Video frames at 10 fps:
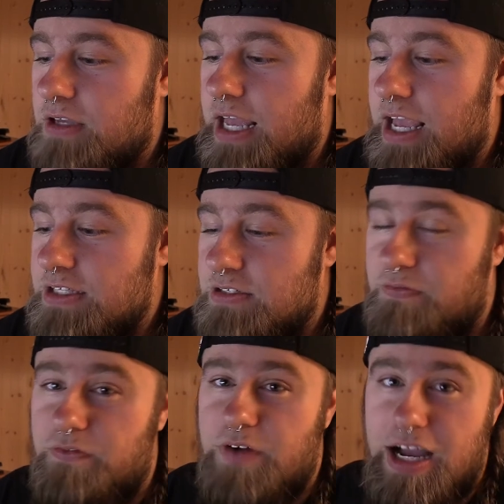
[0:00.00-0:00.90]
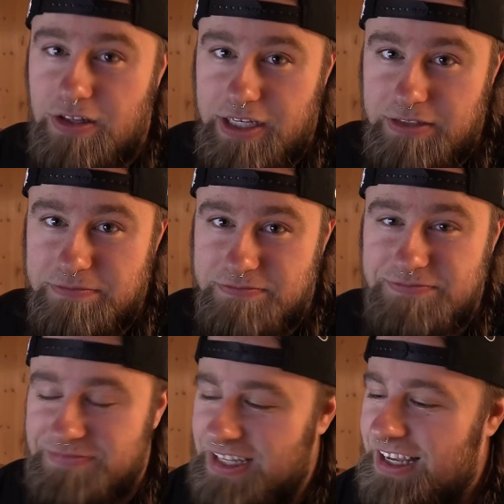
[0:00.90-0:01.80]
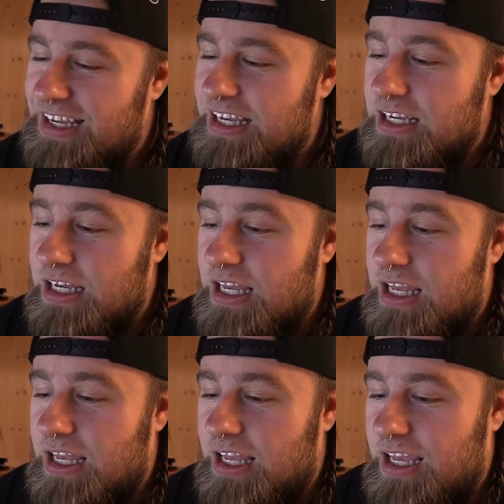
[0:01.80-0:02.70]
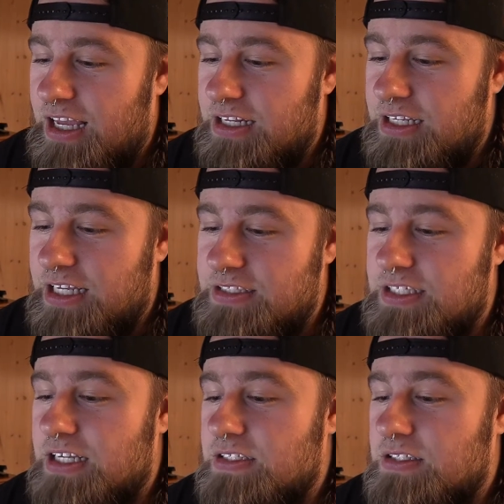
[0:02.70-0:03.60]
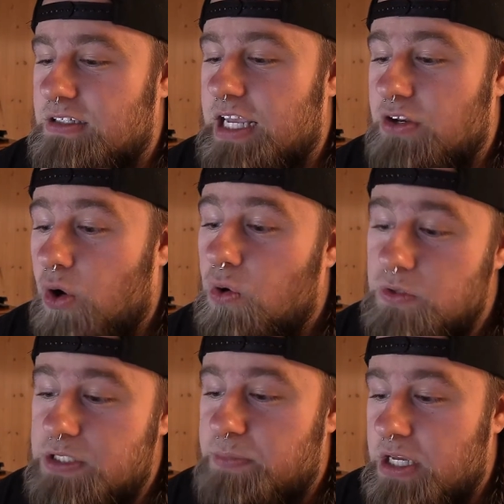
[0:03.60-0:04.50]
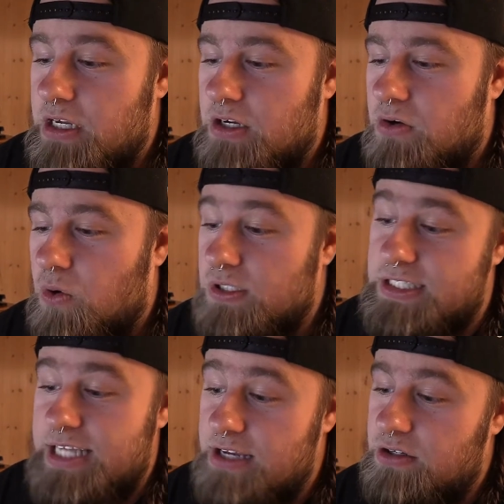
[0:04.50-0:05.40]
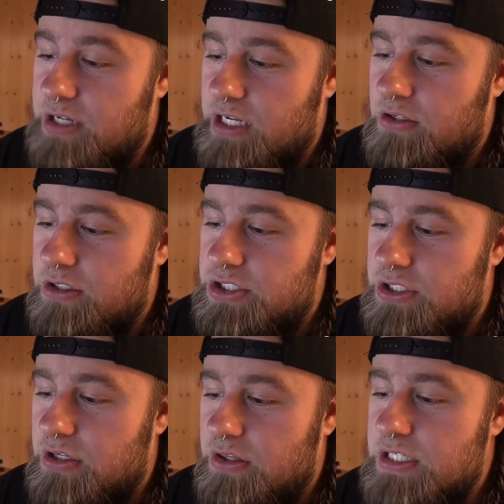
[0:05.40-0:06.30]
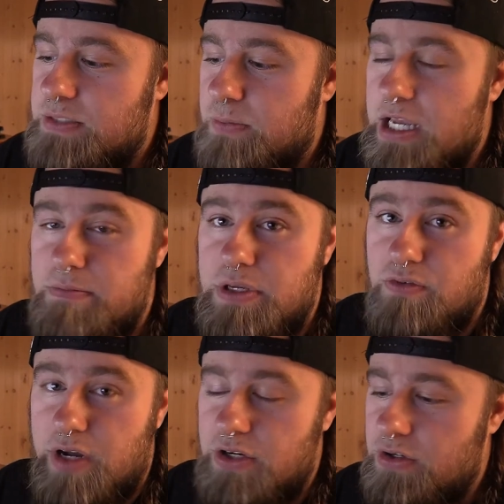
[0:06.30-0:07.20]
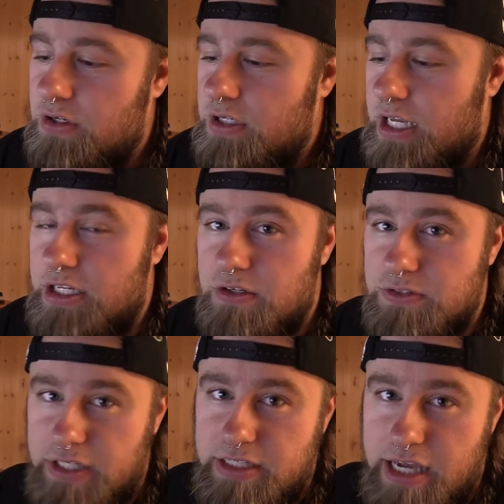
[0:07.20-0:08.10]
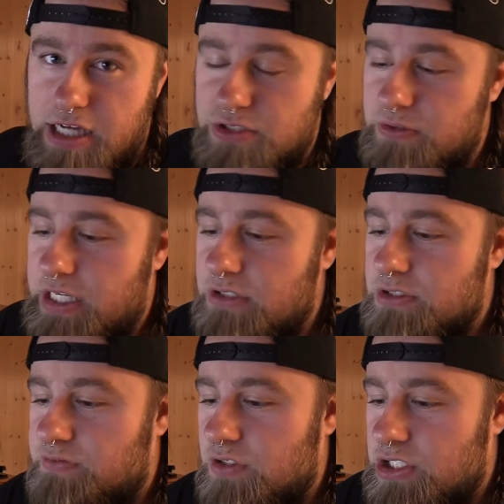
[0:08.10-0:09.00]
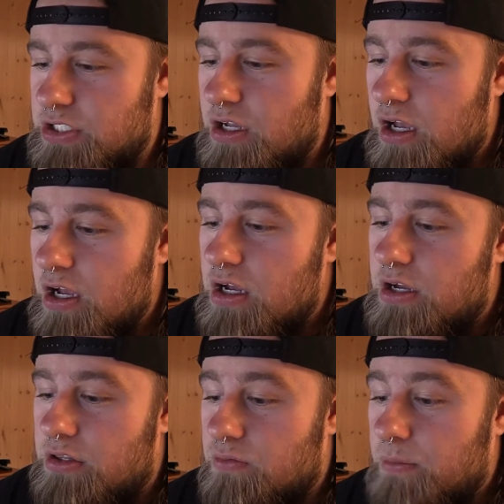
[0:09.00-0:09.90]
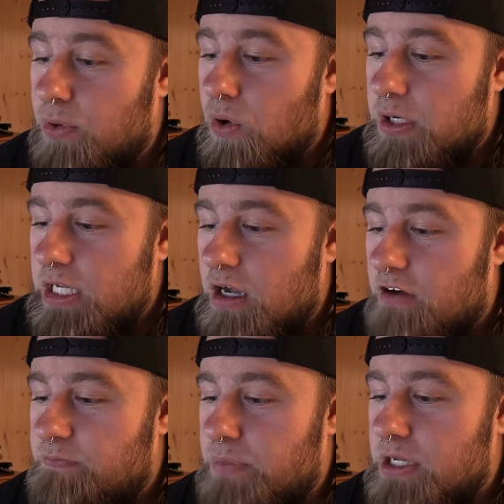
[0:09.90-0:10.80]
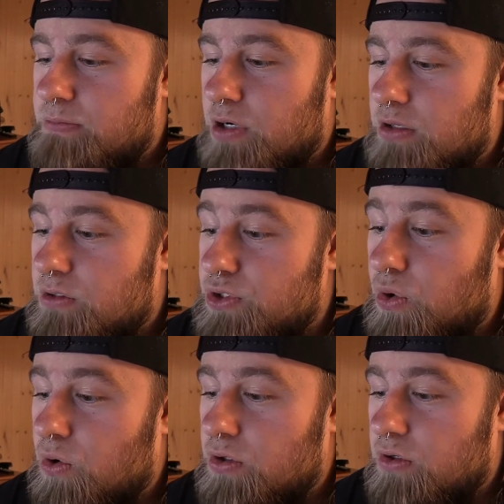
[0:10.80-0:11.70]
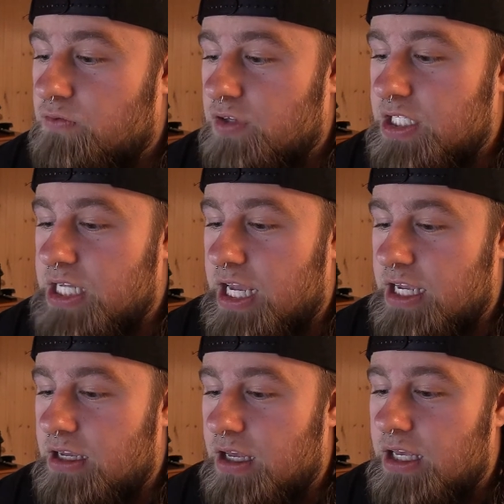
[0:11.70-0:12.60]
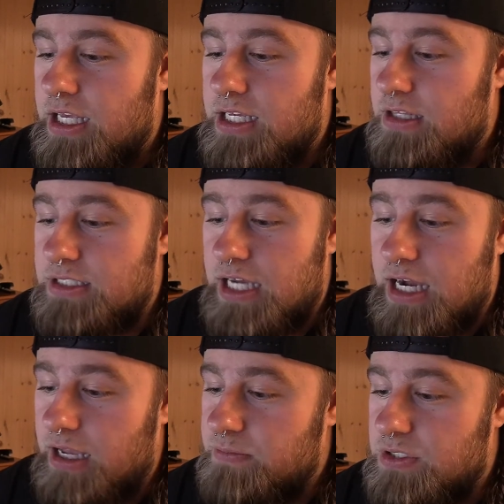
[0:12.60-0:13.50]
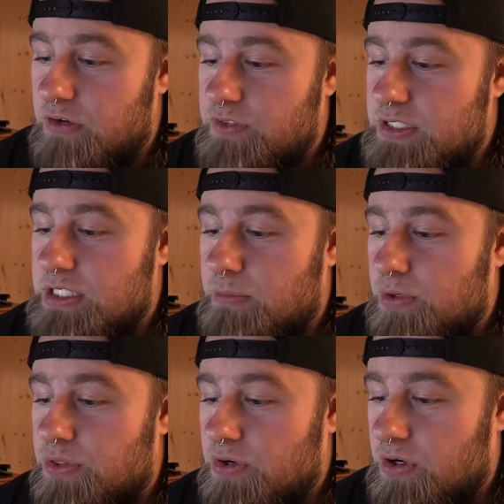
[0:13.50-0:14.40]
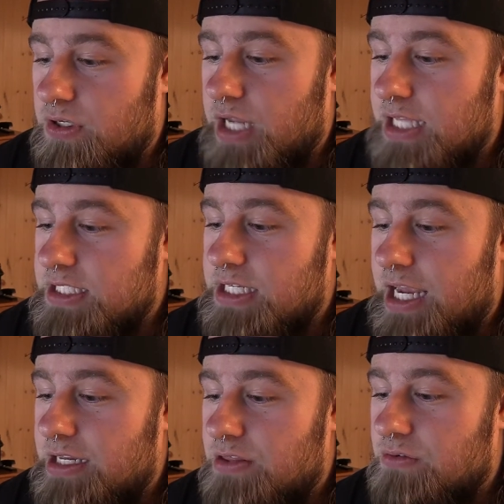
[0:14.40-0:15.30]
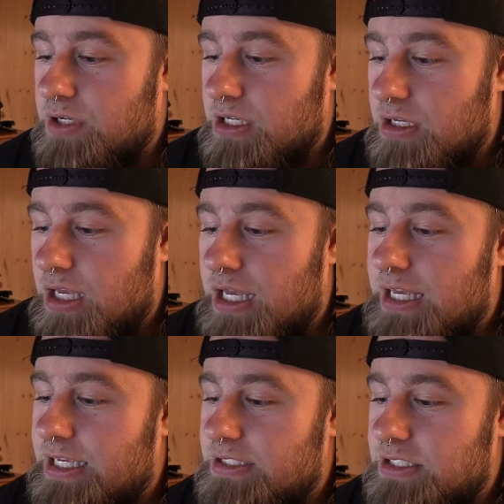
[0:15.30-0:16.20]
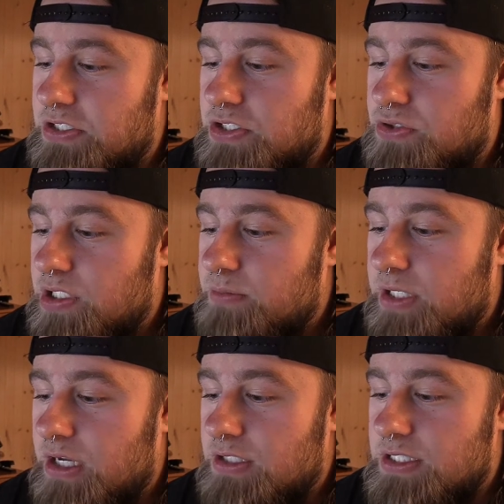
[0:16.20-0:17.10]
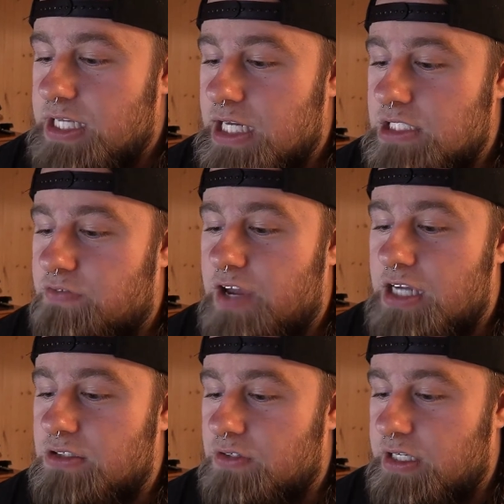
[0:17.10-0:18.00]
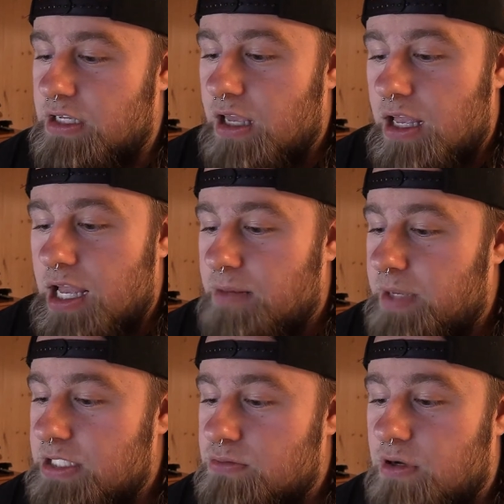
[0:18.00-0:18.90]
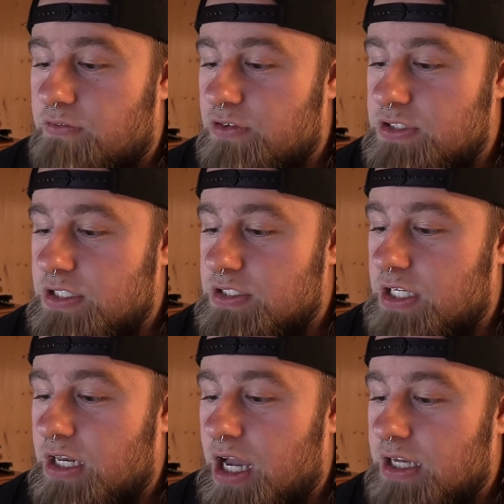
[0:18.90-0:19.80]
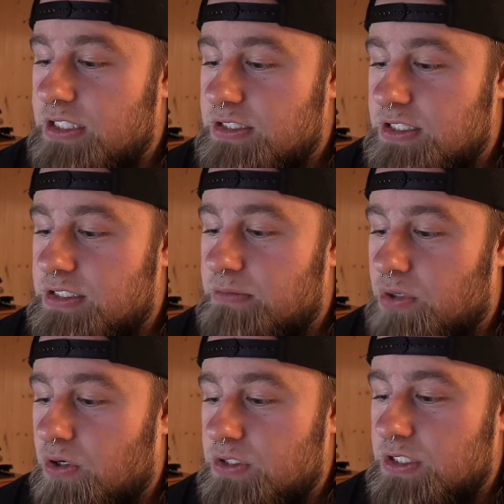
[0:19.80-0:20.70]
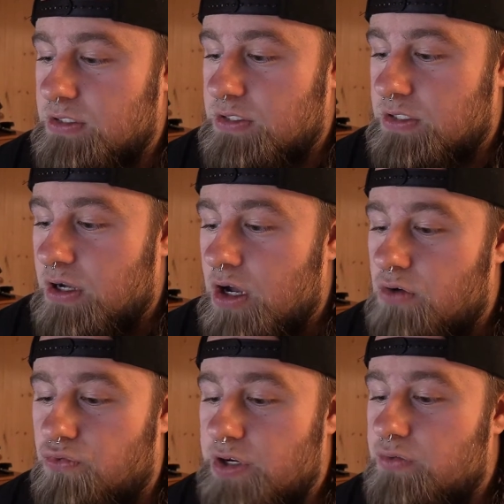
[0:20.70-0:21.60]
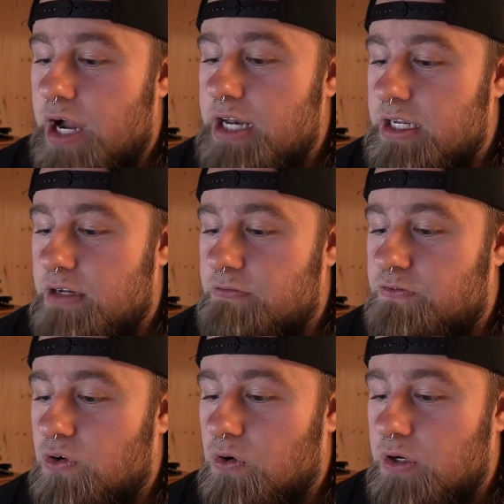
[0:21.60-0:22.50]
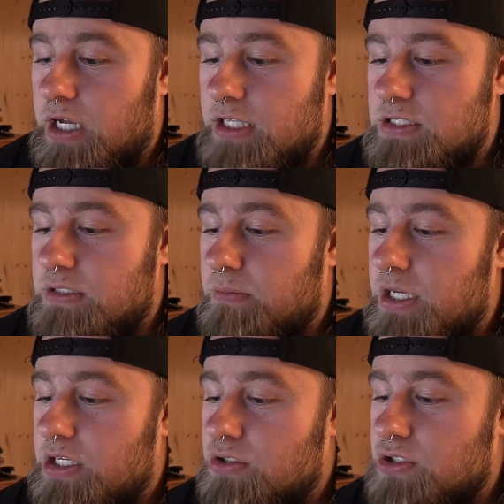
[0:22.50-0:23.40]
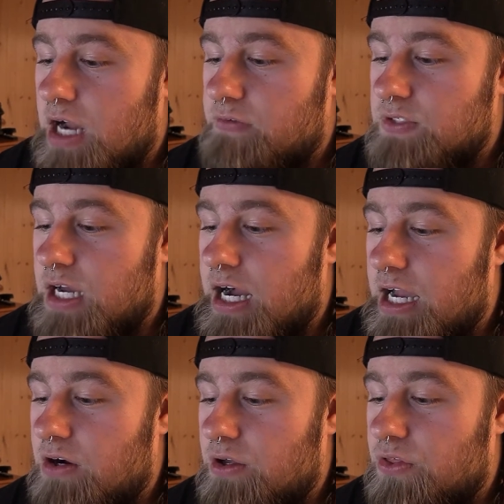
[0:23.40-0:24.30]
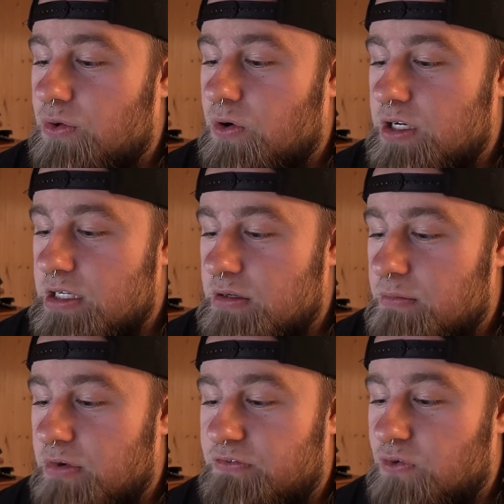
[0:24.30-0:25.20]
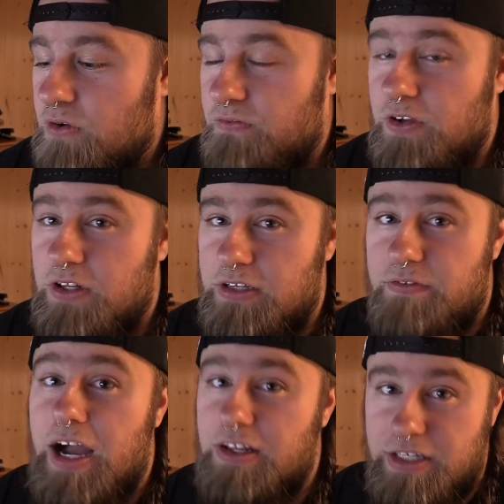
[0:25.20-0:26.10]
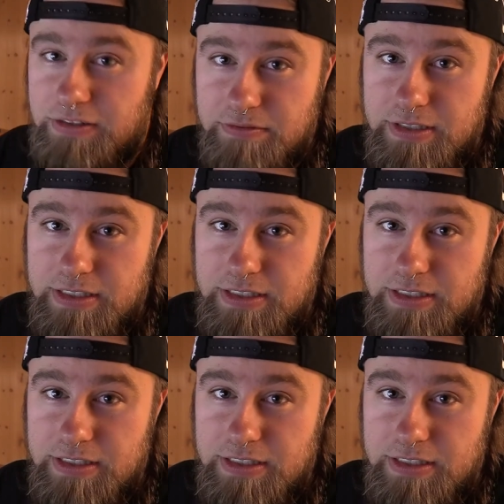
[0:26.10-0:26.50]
antifiling. And it says, in Old Speak or Standard English, this might be rendered, and here's like the actual English version, the reporting of Big Brother's order for the day in the Times of December 3rd, 1983, is extremely unsatisfactory and makes references to non-existent persons. Rewrite it in full and submit your draft to higher authority before filing.